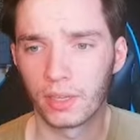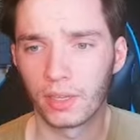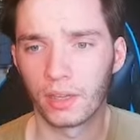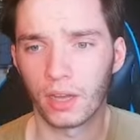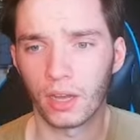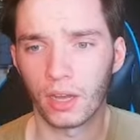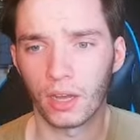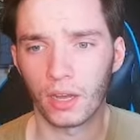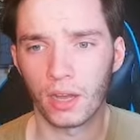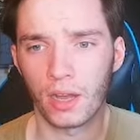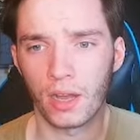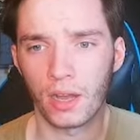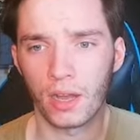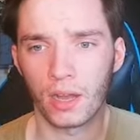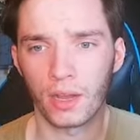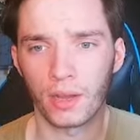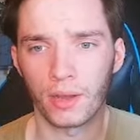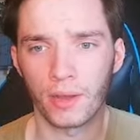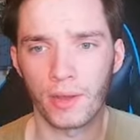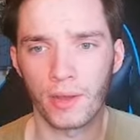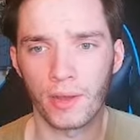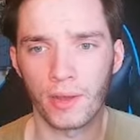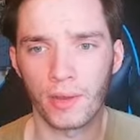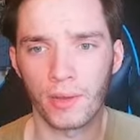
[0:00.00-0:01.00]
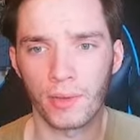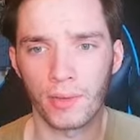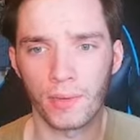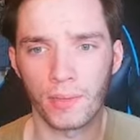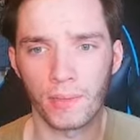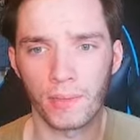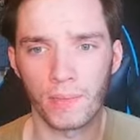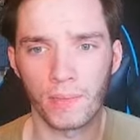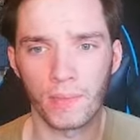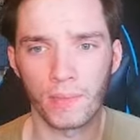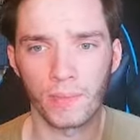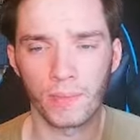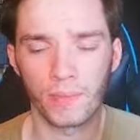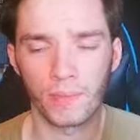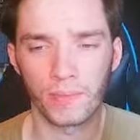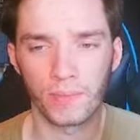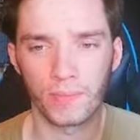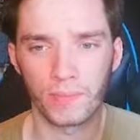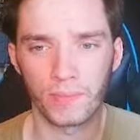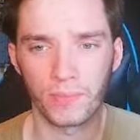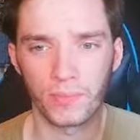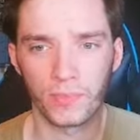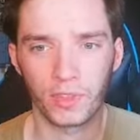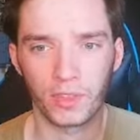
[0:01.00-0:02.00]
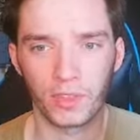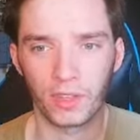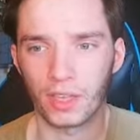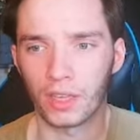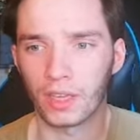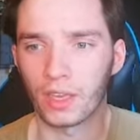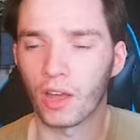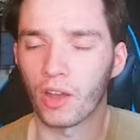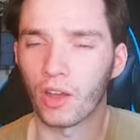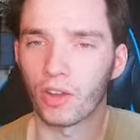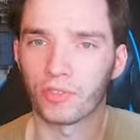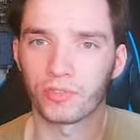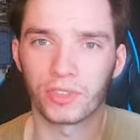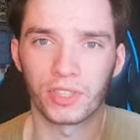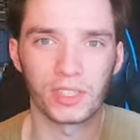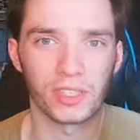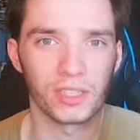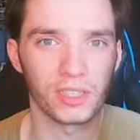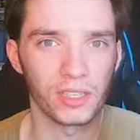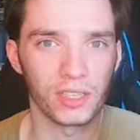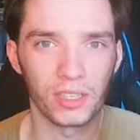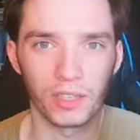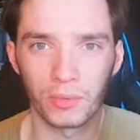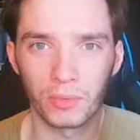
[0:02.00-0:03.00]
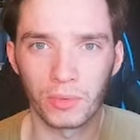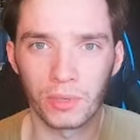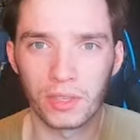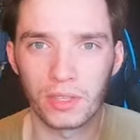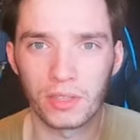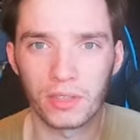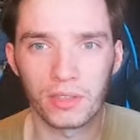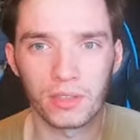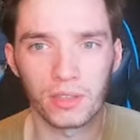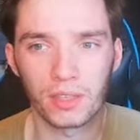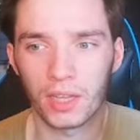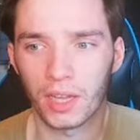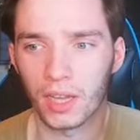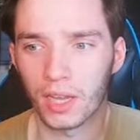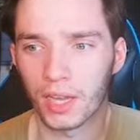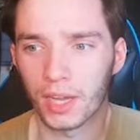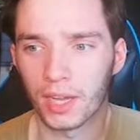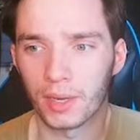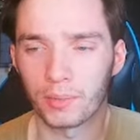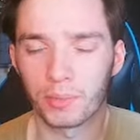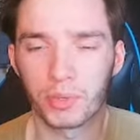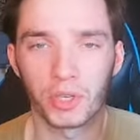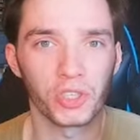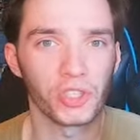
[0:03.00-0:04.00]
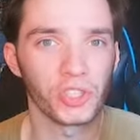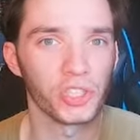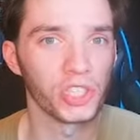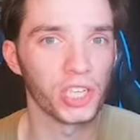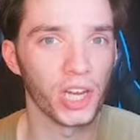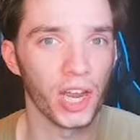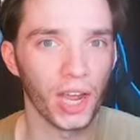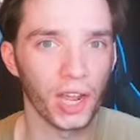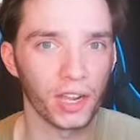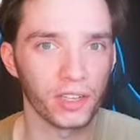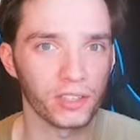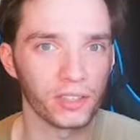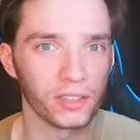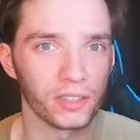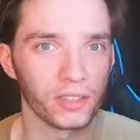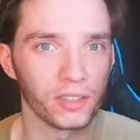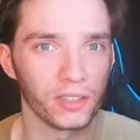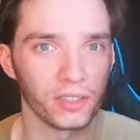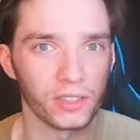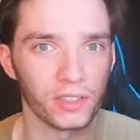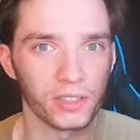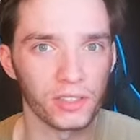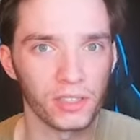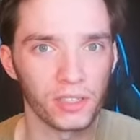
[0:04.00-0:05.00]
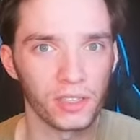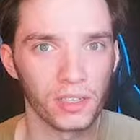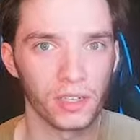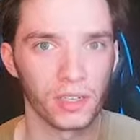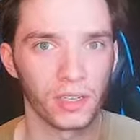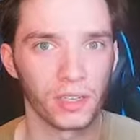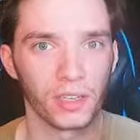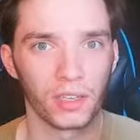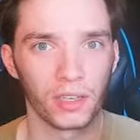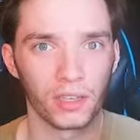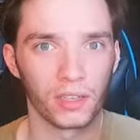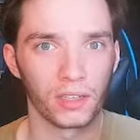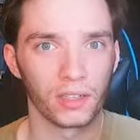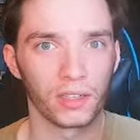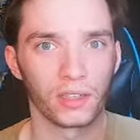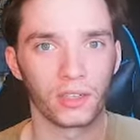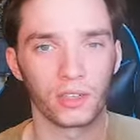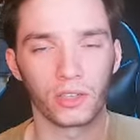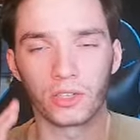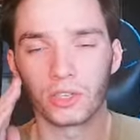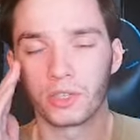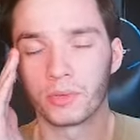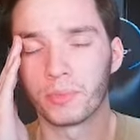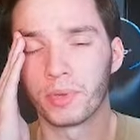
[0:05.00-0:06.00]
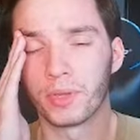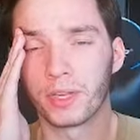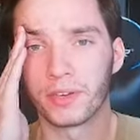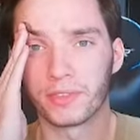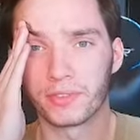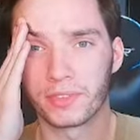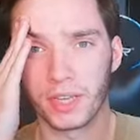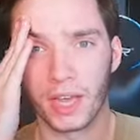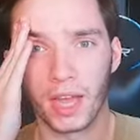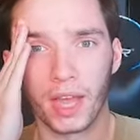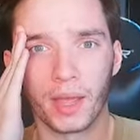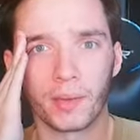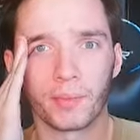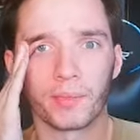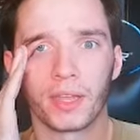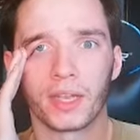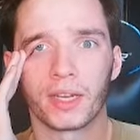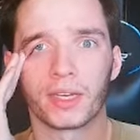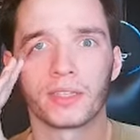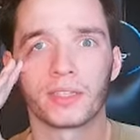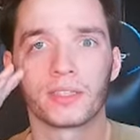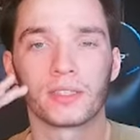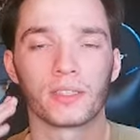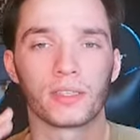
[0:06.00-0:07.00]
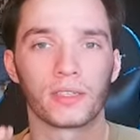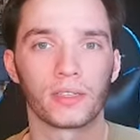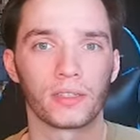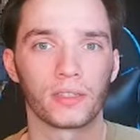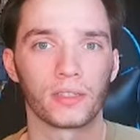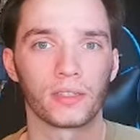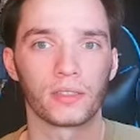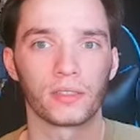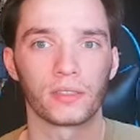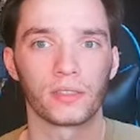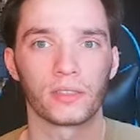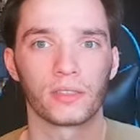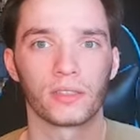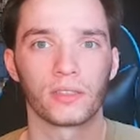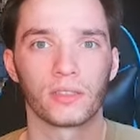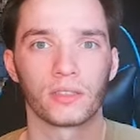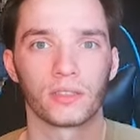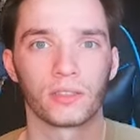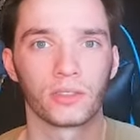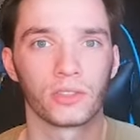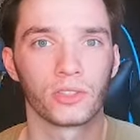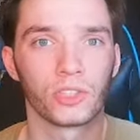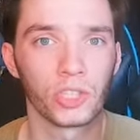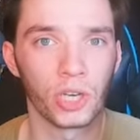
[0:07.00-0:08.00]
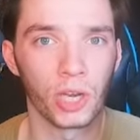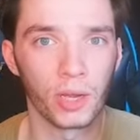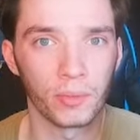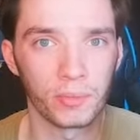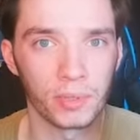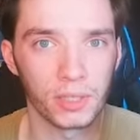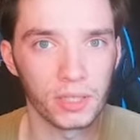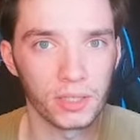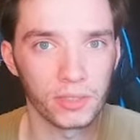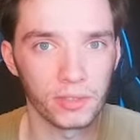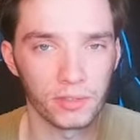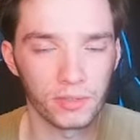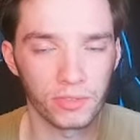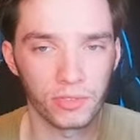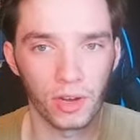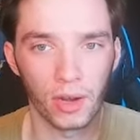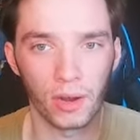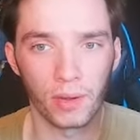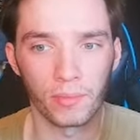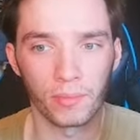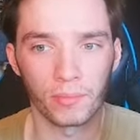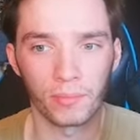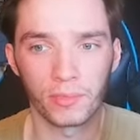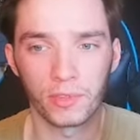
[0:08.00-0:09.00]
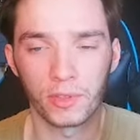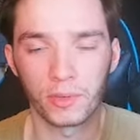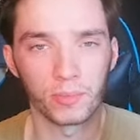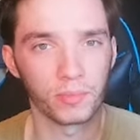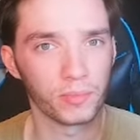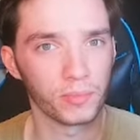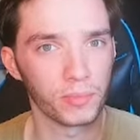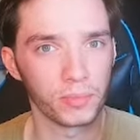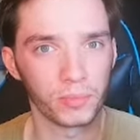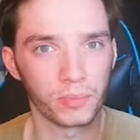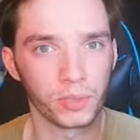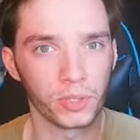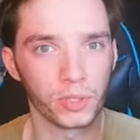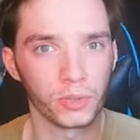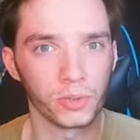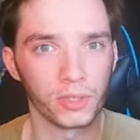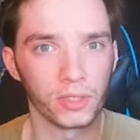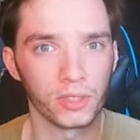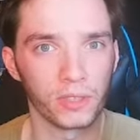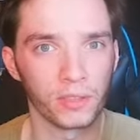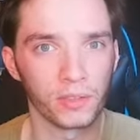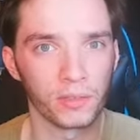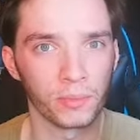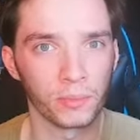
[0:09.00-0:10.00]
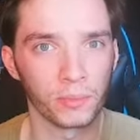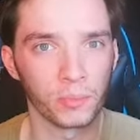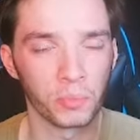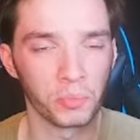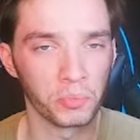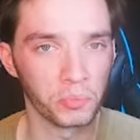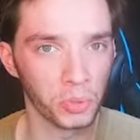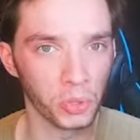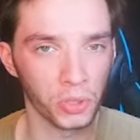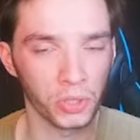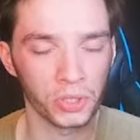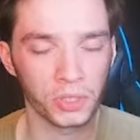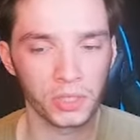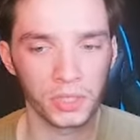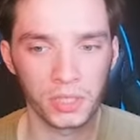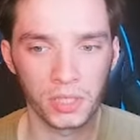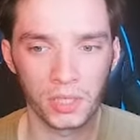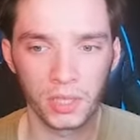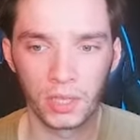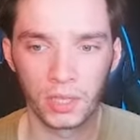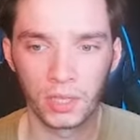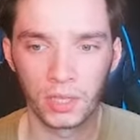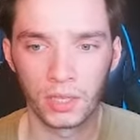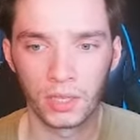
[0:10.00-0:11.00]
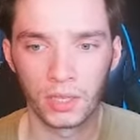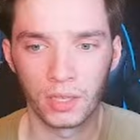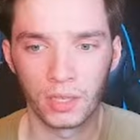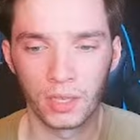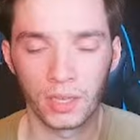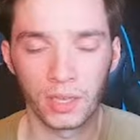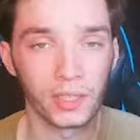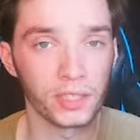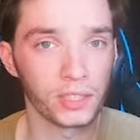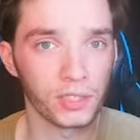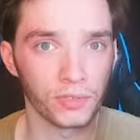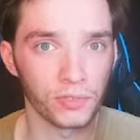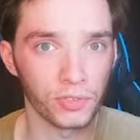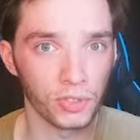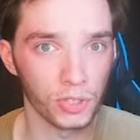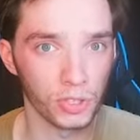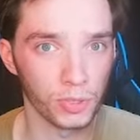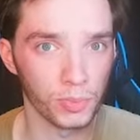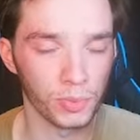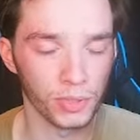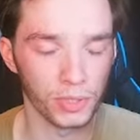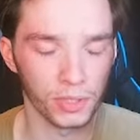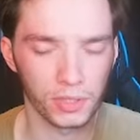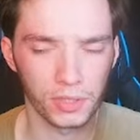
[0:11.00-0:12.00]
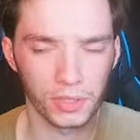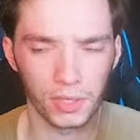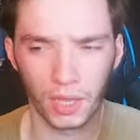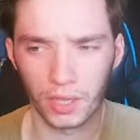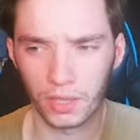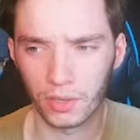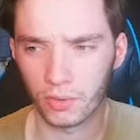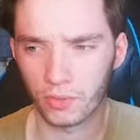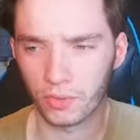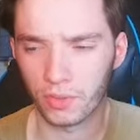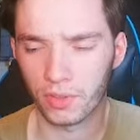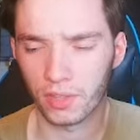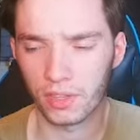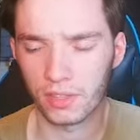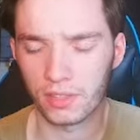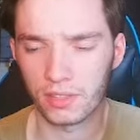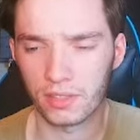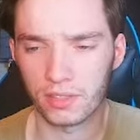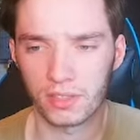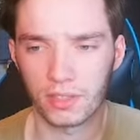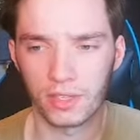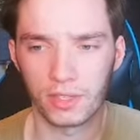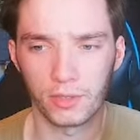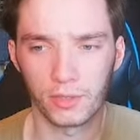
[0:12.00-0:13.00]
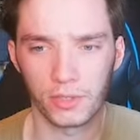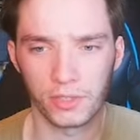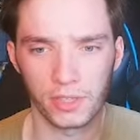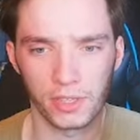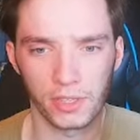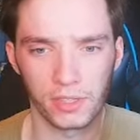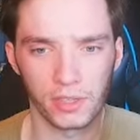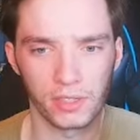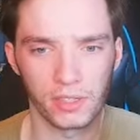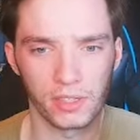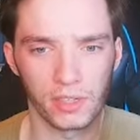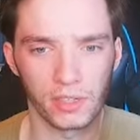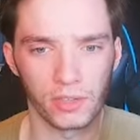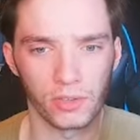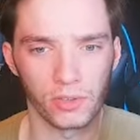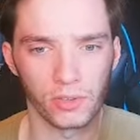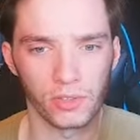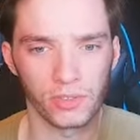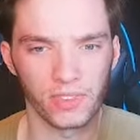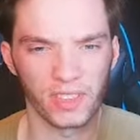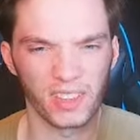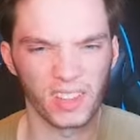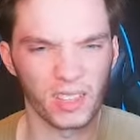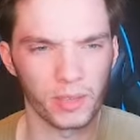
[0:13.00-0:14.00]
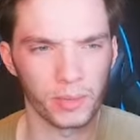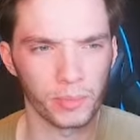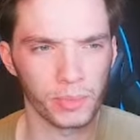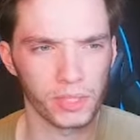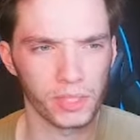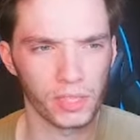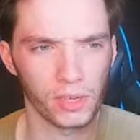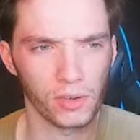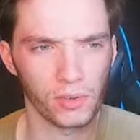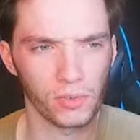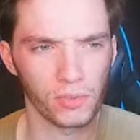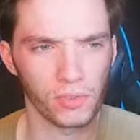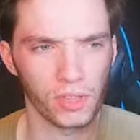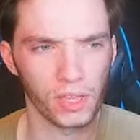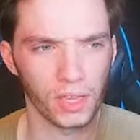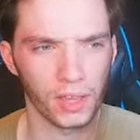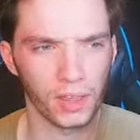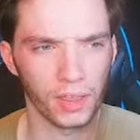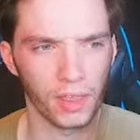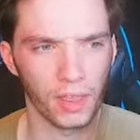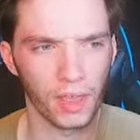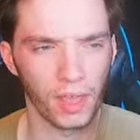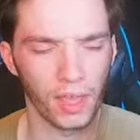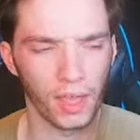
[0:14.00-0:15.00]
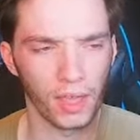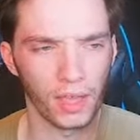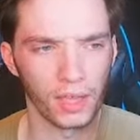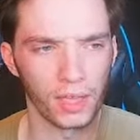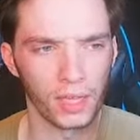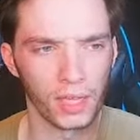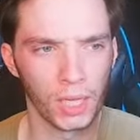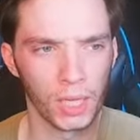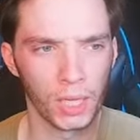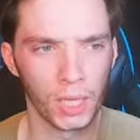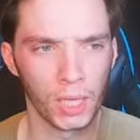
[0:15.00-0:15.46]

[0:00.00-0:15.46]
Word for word: um, like often seen with uh, Percy Jackson. There's a good bit of time that is jumped from between the books, at least the first books. I don't think the sequel series, Heroes of Olympus, I don't think they